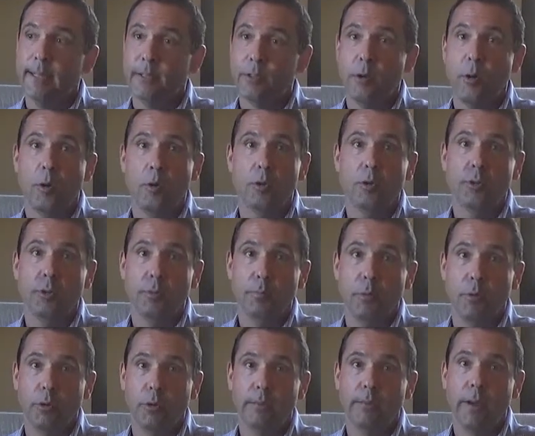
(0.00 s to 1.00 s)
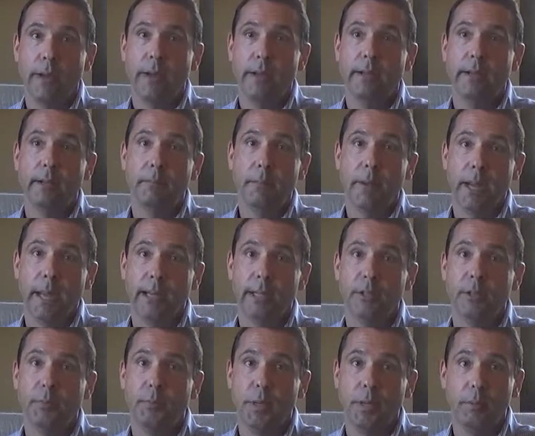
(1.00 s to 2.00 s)
coach and motivate and
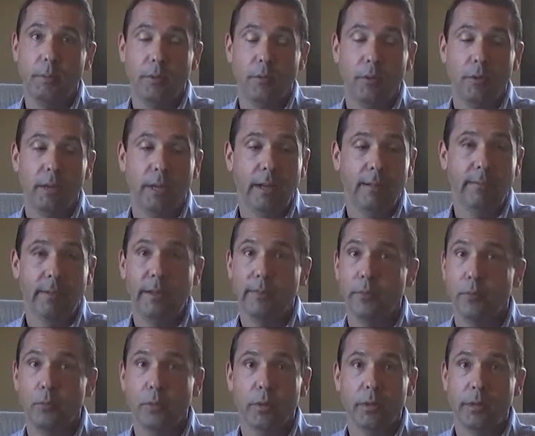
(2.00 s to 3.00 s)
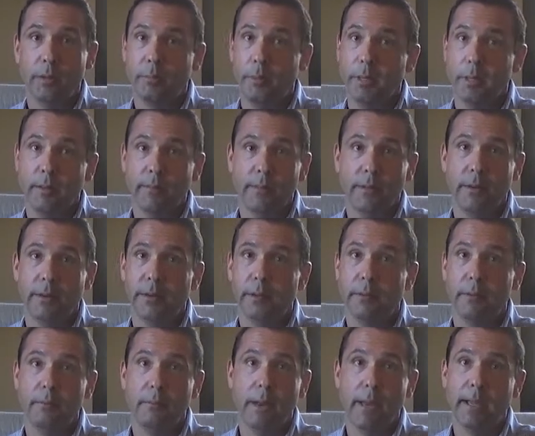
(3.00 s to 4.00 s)
manage people, and I've never really been a very
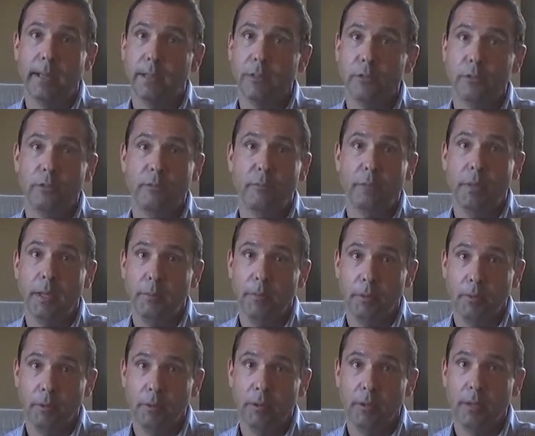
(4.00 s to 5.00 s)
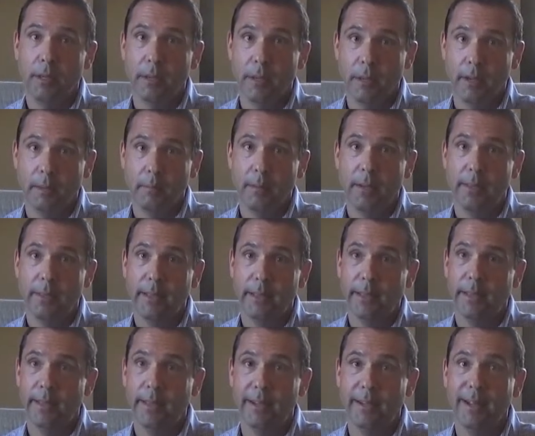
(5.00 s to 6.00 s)
good manager of people. I
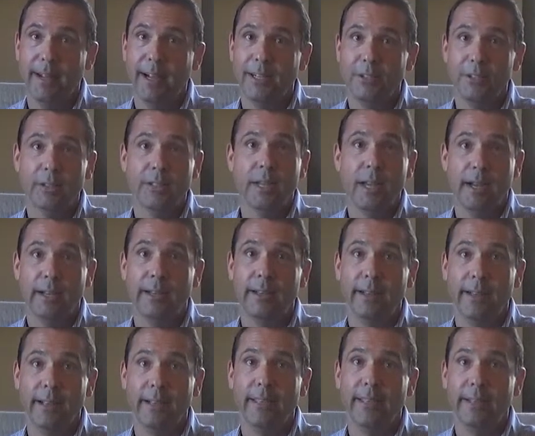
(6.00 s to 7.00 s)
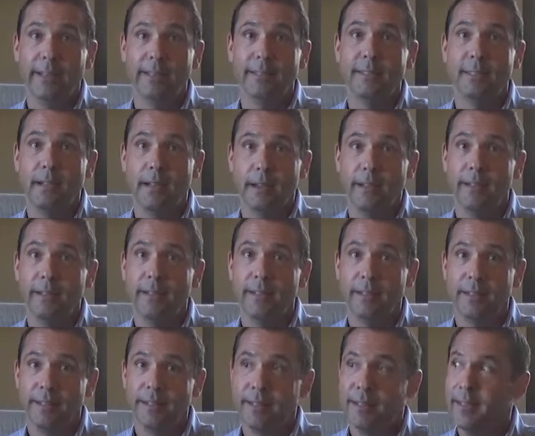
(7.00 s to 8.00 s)
think that I just kind of get things done
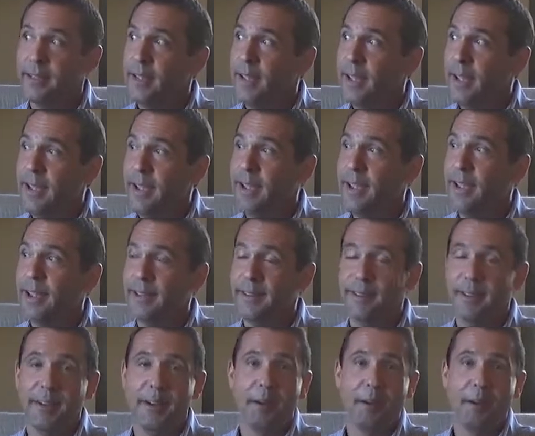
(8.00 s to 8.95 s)
and,